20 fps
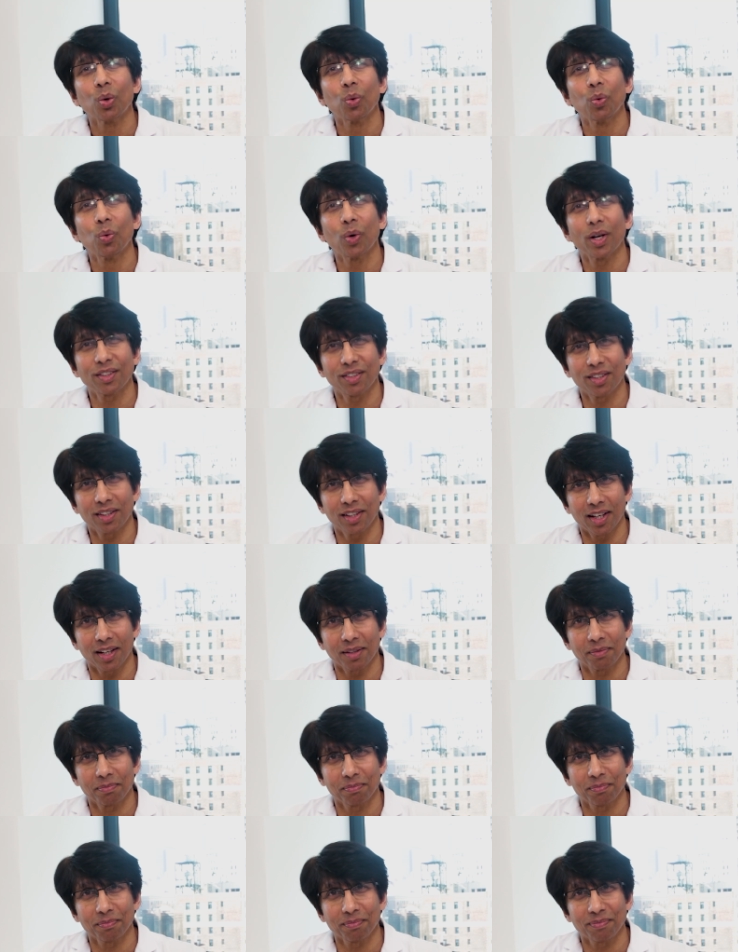Once again,
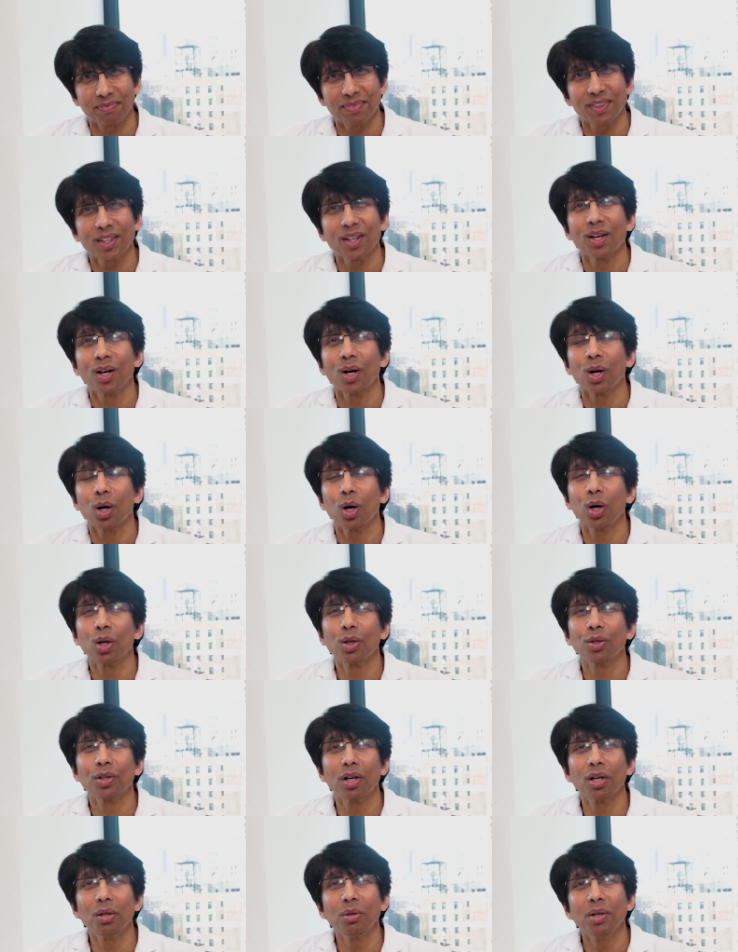
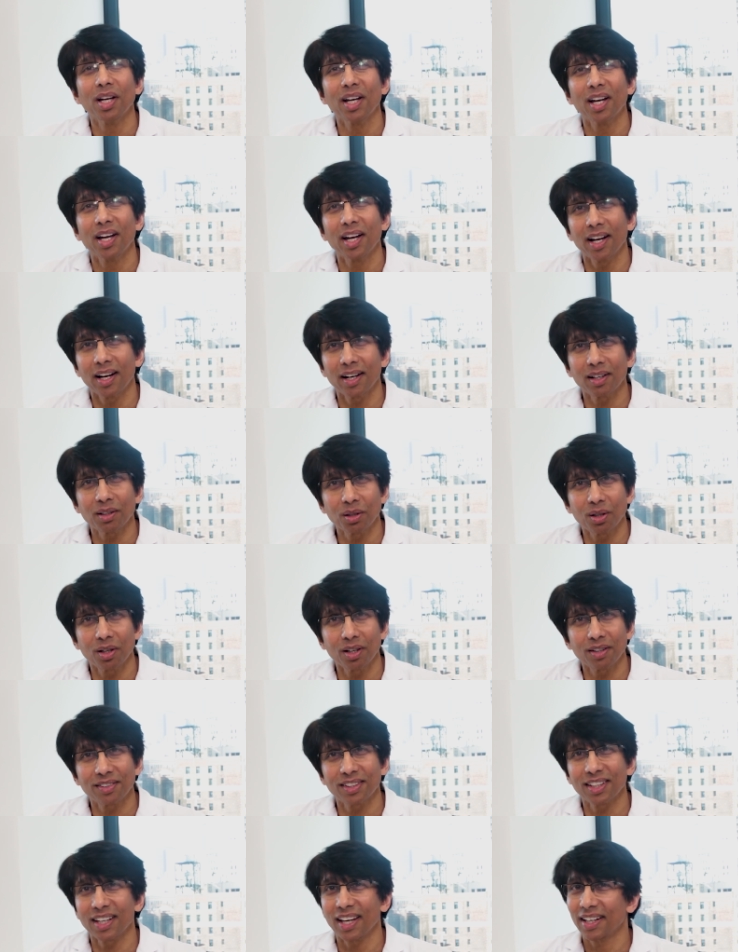although hair
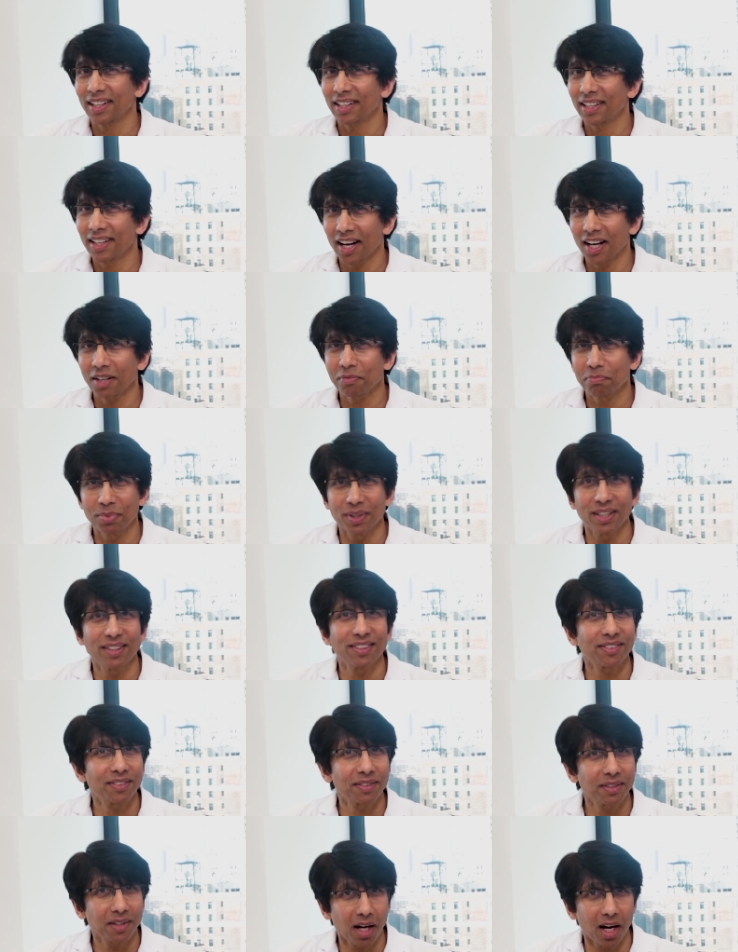loss cannot be
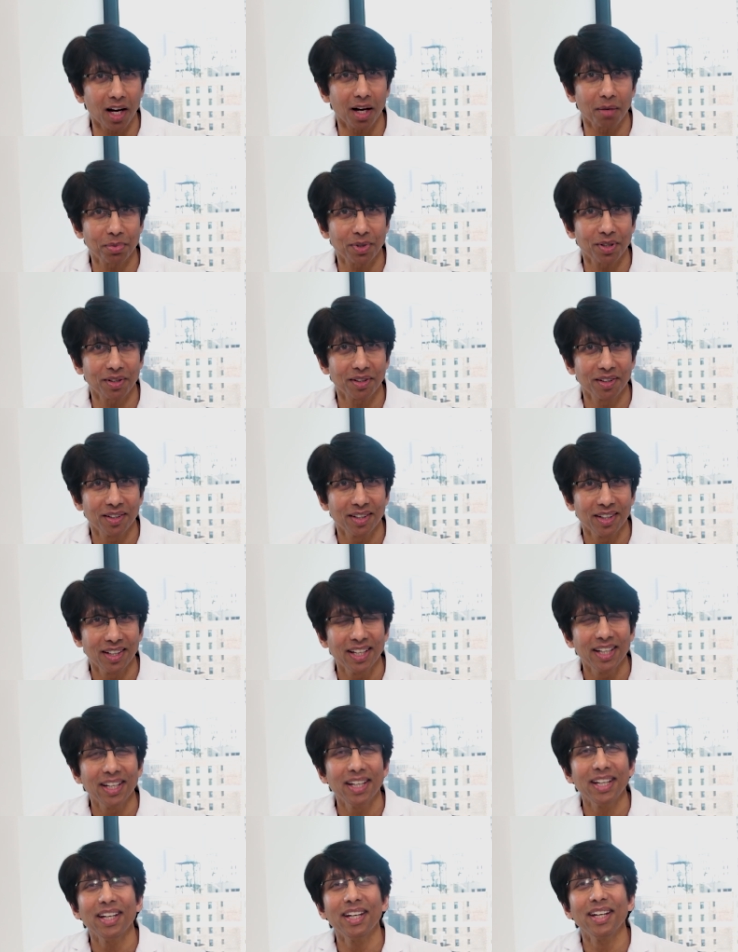stopped,
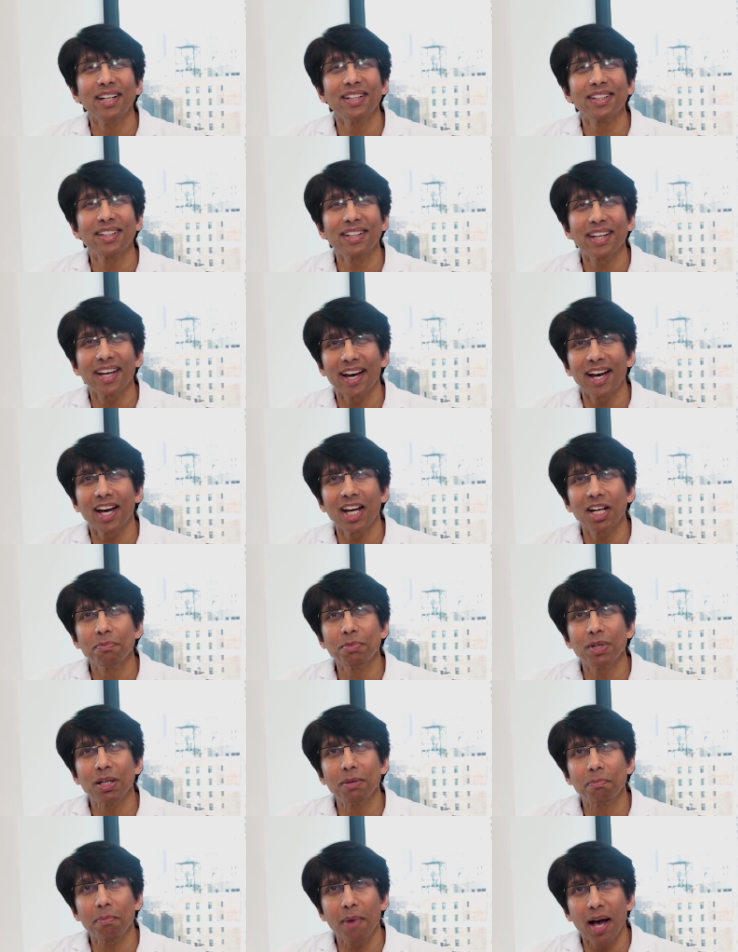it can
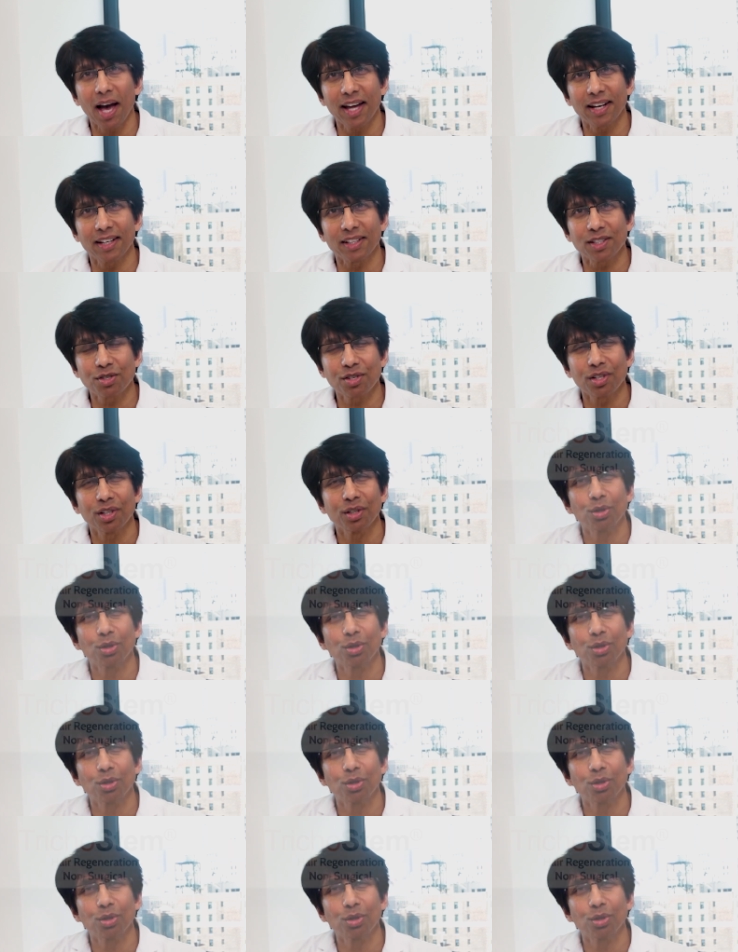be managed